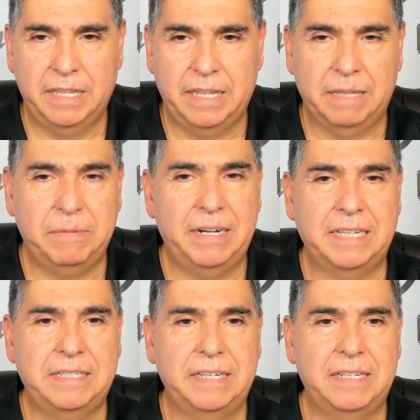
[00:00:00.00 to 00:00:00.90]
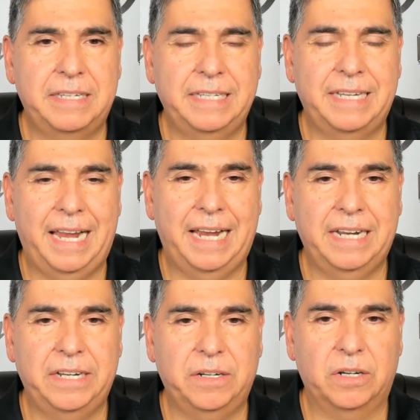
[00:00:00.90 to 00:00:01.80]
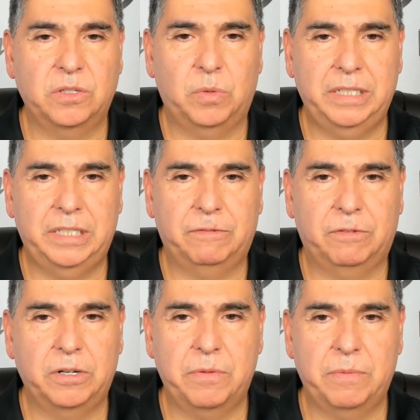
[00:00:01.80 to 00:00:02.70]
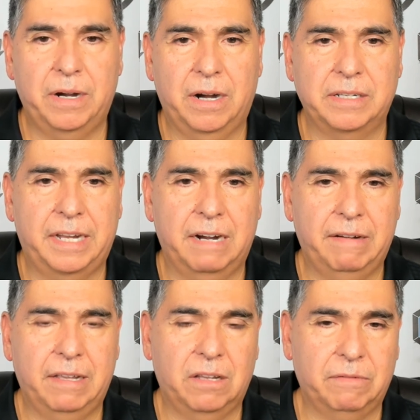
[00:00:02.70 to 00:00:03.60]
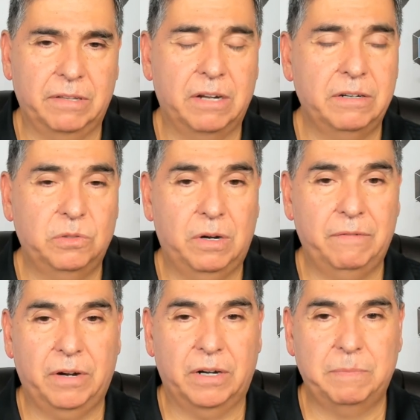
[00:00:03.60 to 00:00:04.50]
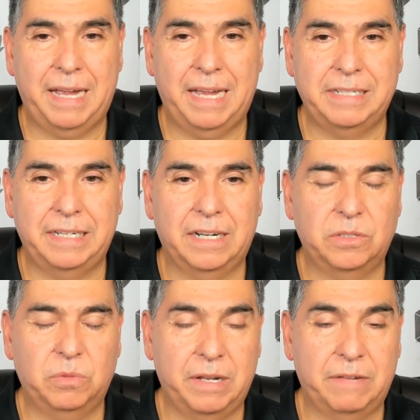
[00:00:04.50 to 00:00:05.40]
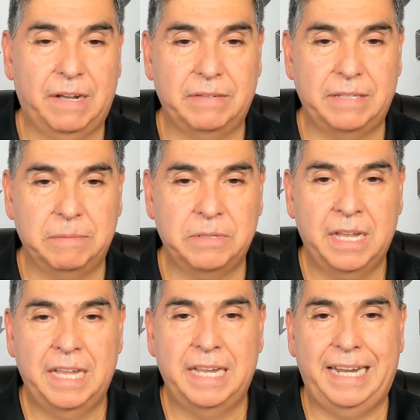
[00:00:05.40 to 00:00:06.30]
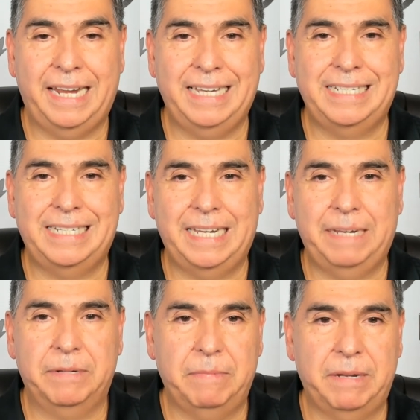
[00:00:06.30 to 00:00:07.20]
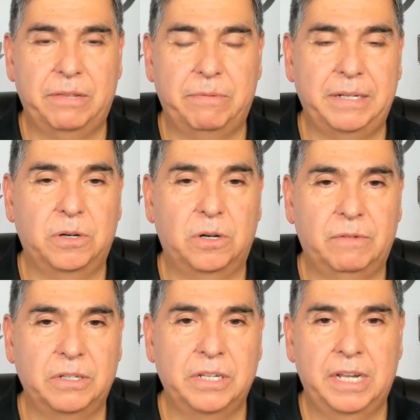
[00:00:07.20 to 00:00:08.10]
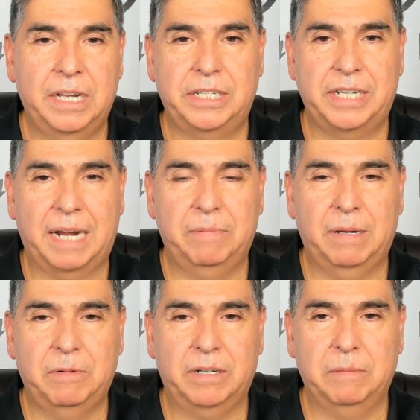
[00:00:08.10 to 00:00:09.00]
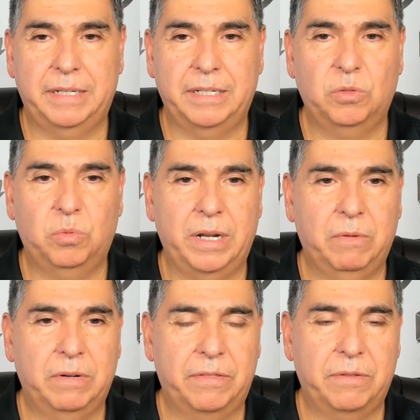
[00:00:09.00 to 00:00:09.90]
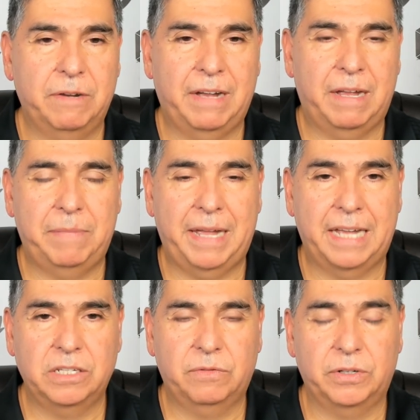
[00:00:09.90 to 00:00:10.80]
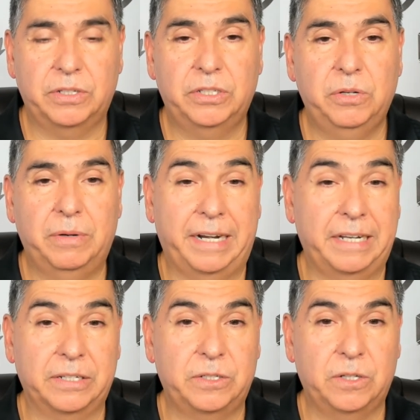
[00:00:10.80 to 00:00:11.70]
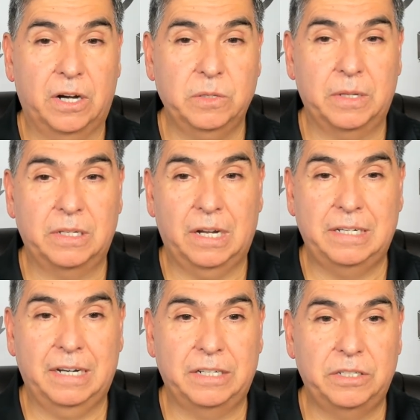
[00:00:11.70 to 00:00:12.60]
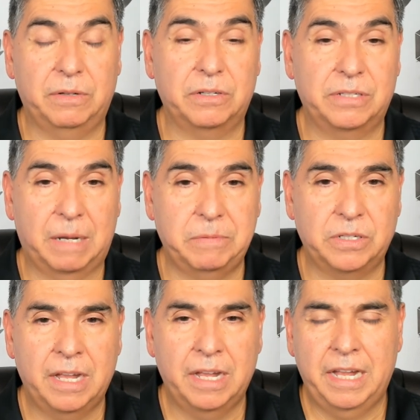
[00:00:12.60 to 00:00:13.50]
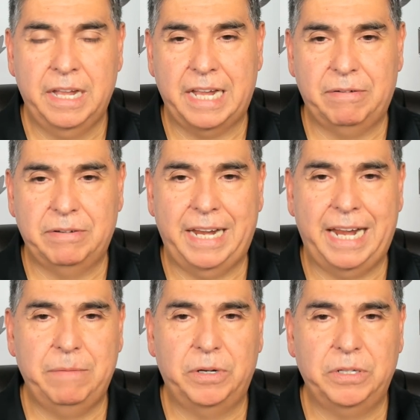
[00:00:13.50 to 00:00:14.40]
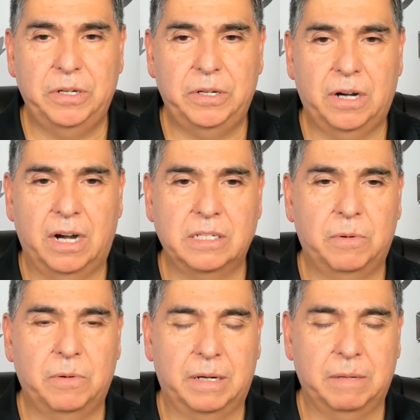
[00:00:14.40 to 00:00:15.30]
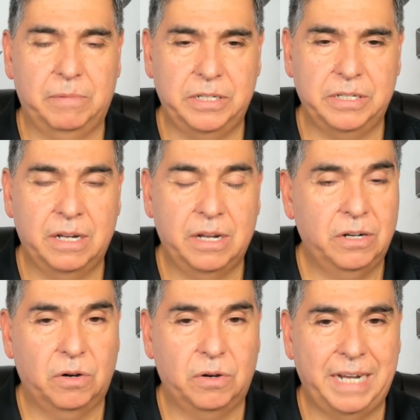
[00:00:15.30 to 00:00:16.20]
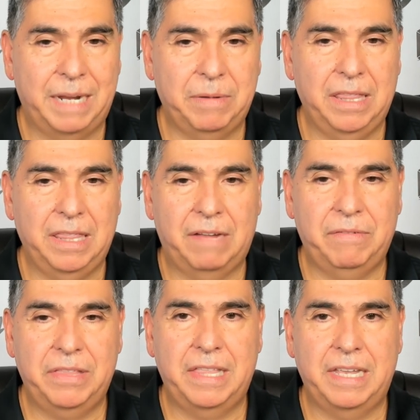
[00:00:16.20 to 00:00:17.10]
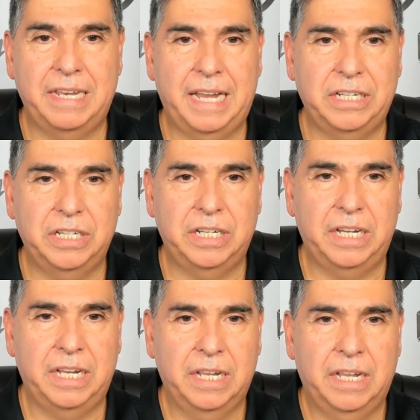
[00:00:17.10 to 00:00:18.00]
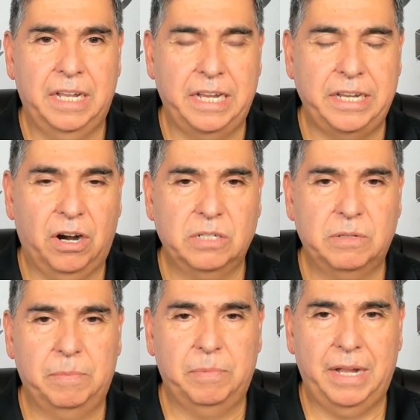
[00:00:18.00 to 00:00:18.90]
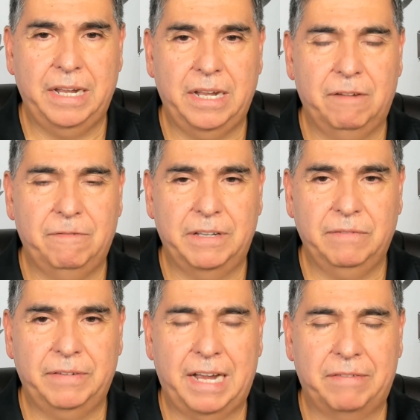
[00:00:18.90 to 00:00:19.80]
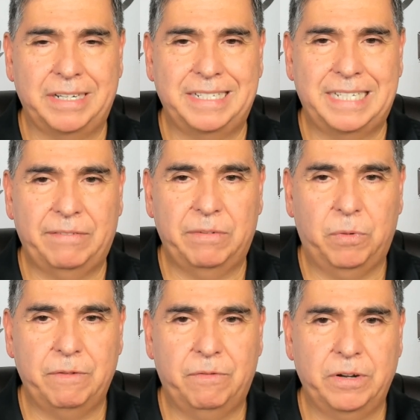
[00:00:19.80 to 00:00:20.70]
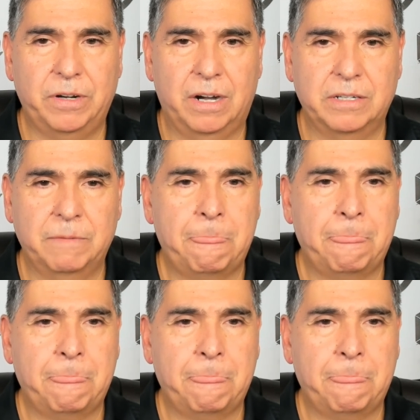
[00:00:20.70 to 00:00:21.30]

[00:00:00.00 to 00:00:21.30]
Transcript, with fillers: They limited NC State to 89 yards rushing for under 3 yards a carry, along with 112 yards passing on 25 attempts. Each team committed 3 turnovers. Jack Plummer completed 21 of 35 passes for 286 yards with a touchdown and 2 interceptions. He averaged 8.2 yards per completion. Notre Dame 11th in the nation in yards per play, offensively averaging 7.4 yards.